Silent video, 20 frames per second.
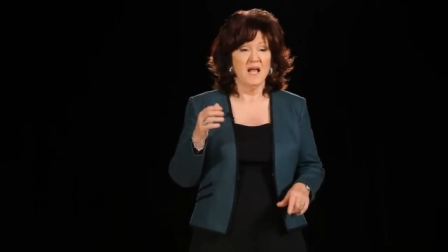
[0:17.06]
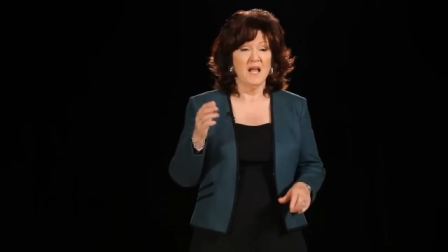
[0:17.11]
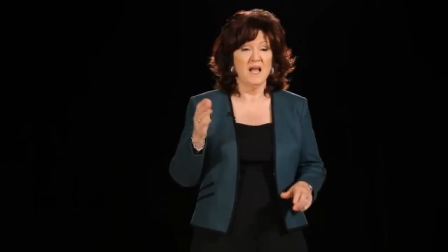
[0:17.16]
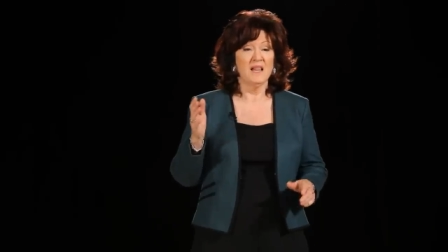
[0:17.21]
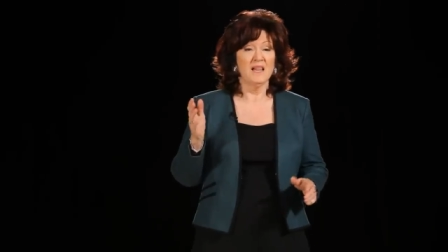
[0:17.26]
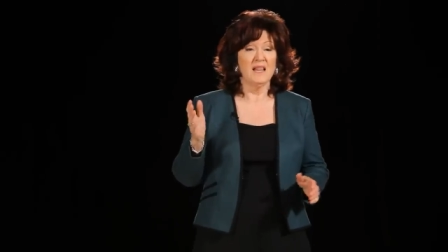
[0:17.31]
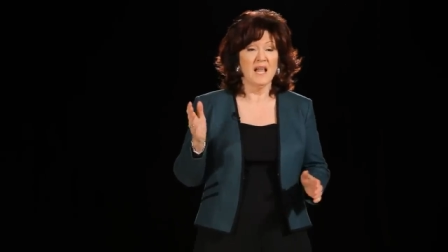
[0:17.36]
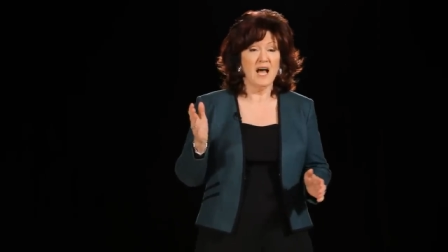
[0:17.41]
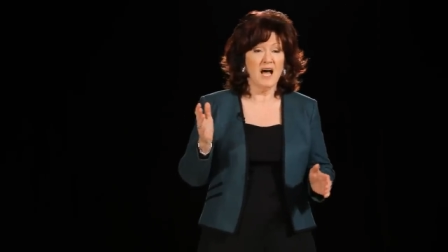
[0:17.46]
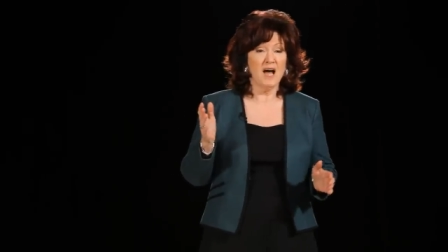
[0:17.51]

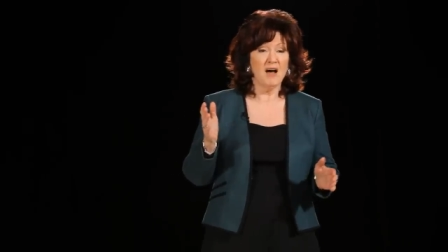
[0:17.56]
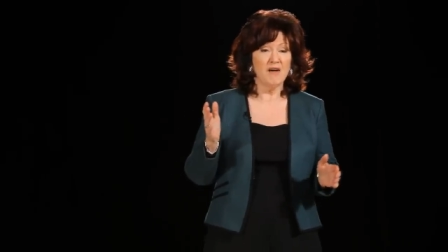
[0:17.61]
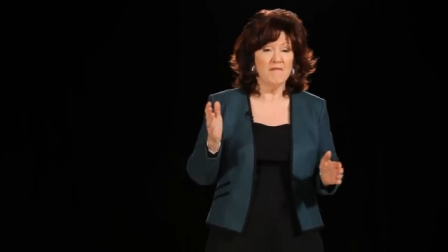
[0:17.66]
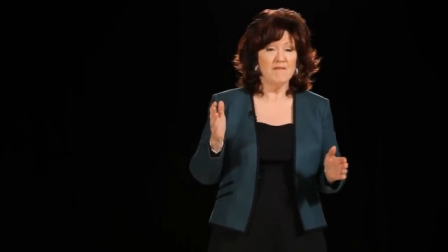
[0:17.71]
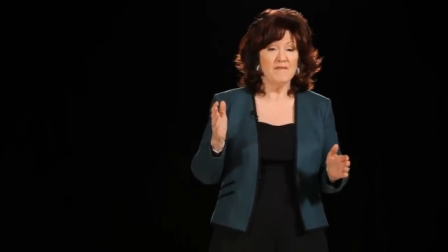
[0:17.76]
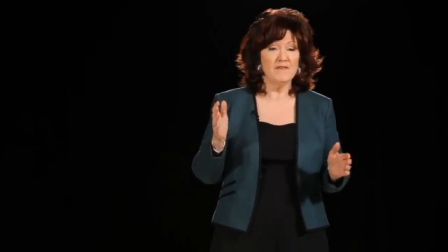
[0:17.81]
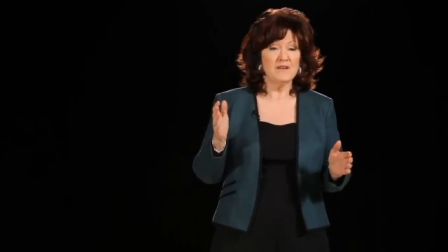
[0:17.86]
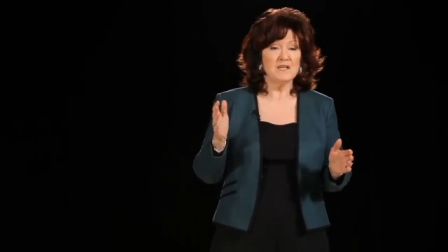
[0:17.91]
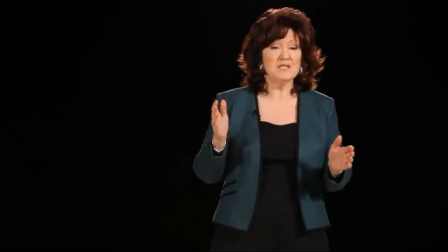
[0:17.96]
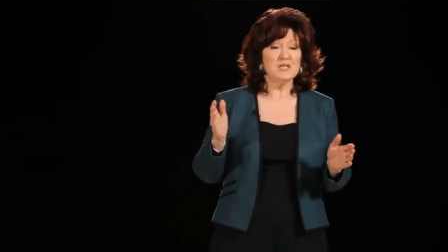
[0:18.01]

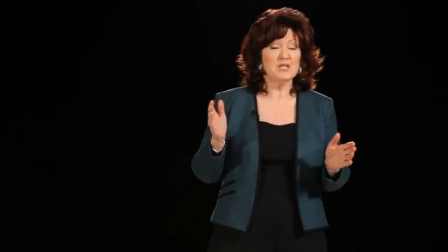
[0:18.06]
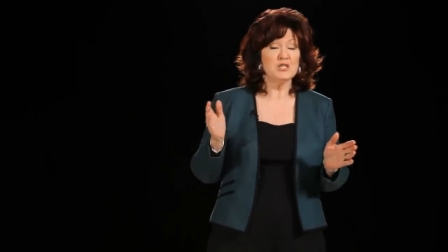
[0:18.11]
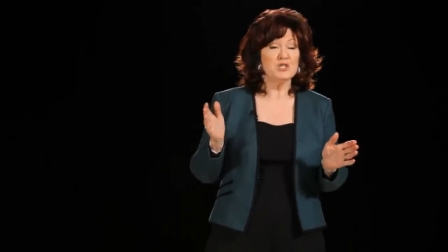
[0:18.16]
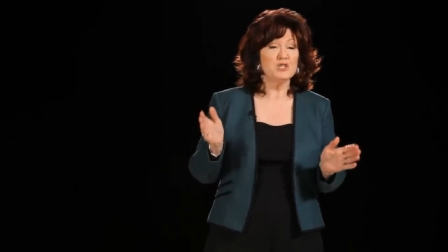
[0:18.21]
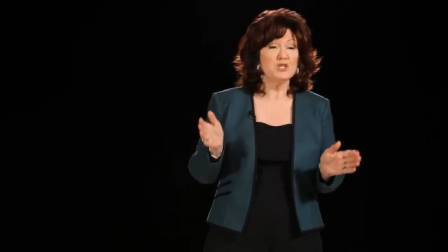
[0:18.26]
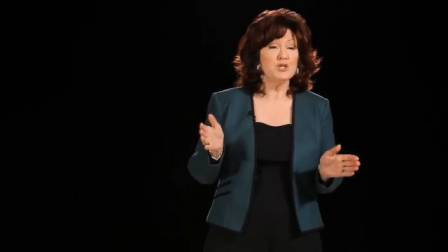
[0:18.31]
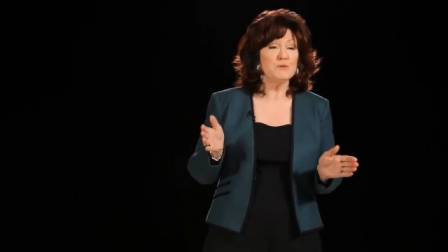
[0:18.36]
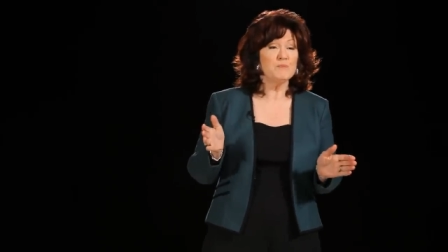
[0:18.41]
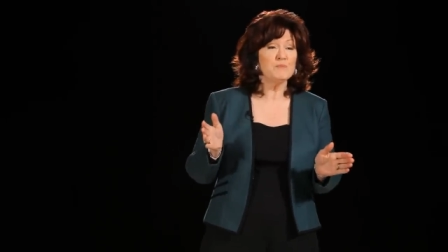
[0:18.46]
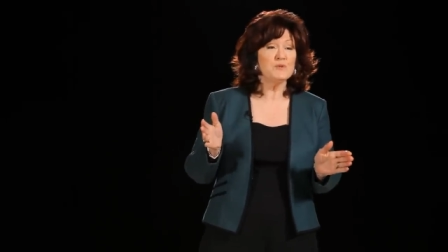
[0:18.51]
"Love is a
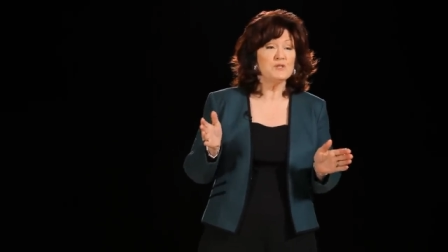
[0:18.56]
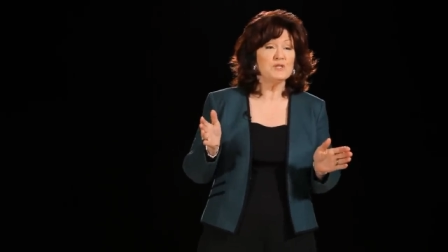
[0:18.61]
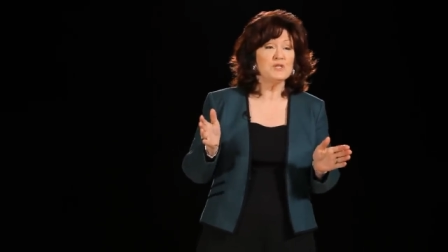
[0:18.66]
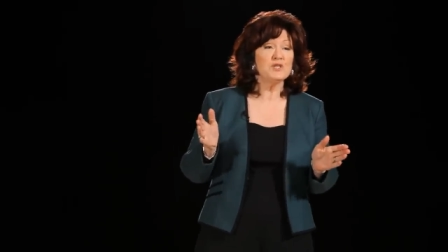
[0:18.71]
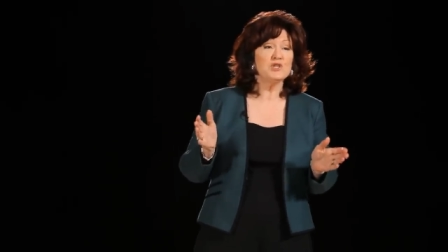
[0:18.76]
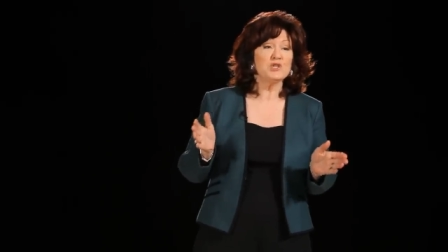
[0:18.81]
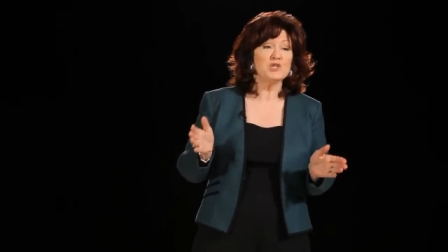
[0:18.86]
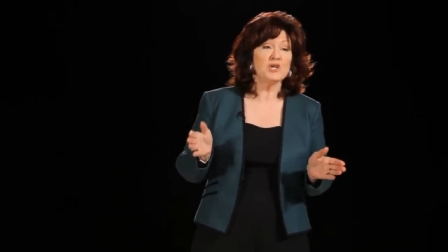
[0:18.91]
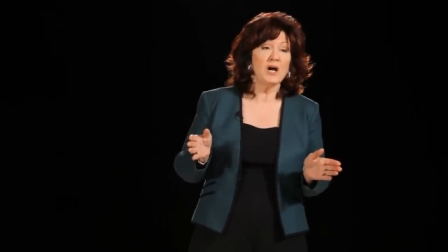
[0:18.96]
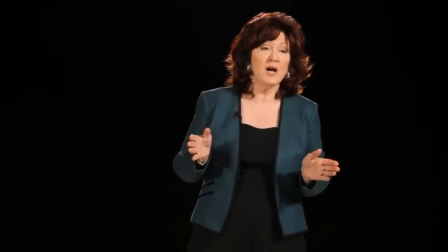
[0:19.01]

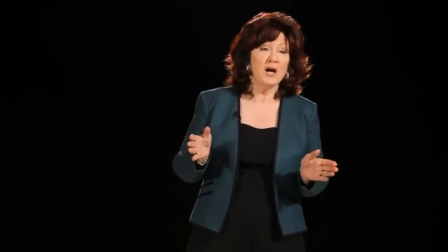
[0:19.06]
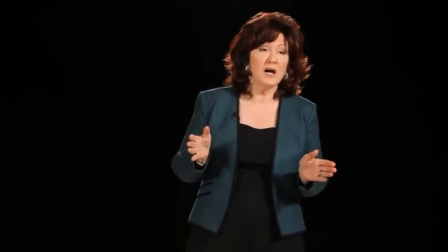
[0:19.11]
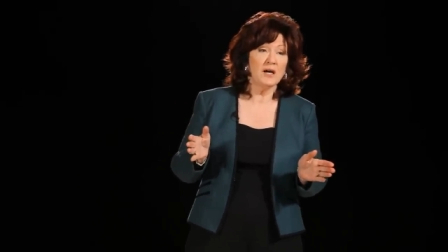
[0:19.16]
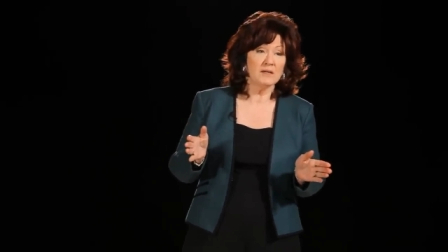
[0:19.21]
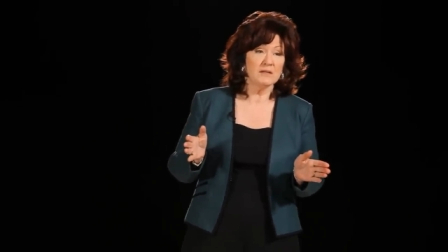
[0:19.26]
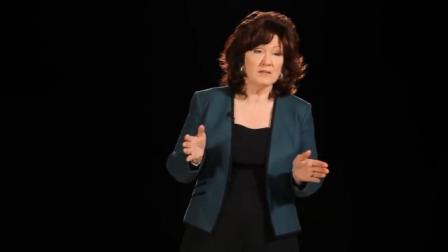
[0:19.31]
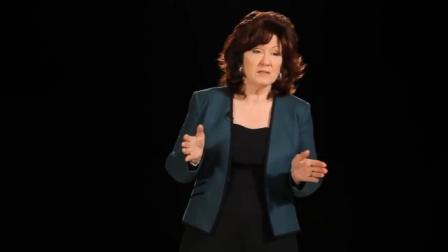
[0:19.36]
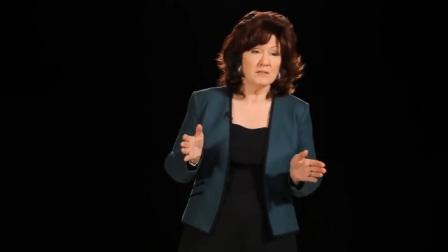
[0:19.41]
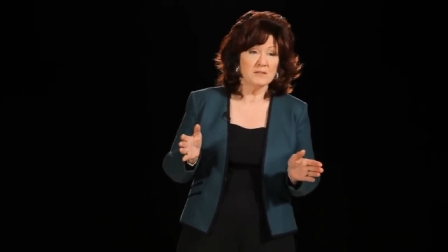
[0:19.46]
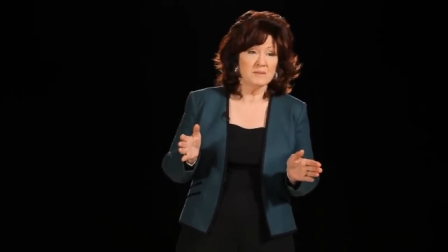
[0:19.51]
gypsy
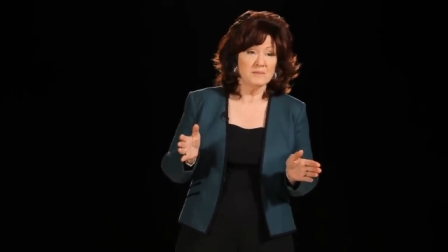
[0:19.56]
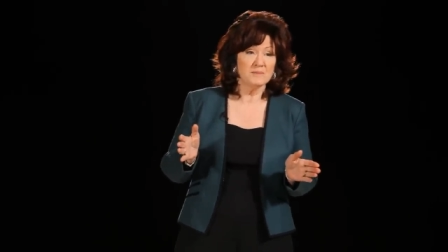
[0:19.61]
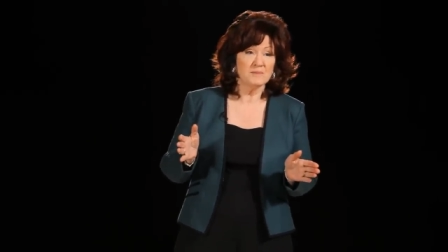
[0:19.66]
child